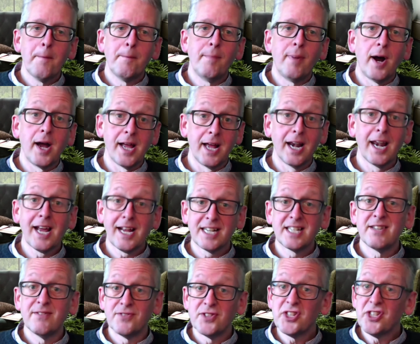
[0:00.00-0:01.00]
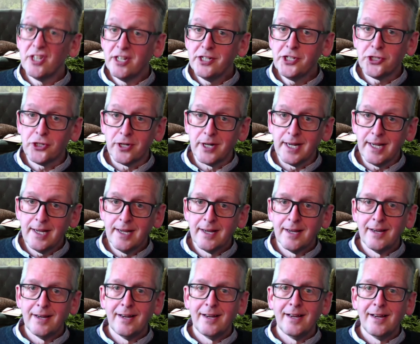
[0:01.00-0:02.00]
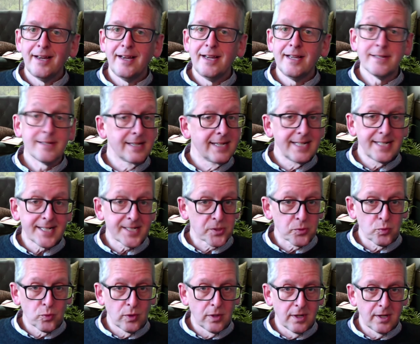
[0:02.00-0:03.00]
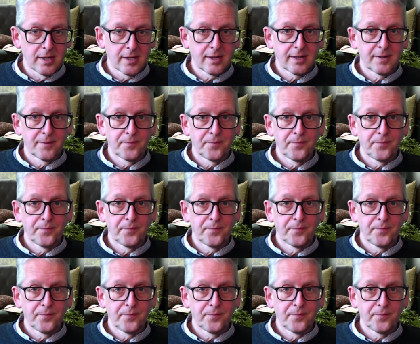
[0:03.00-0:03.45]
by elective surgery is that it doesn't work.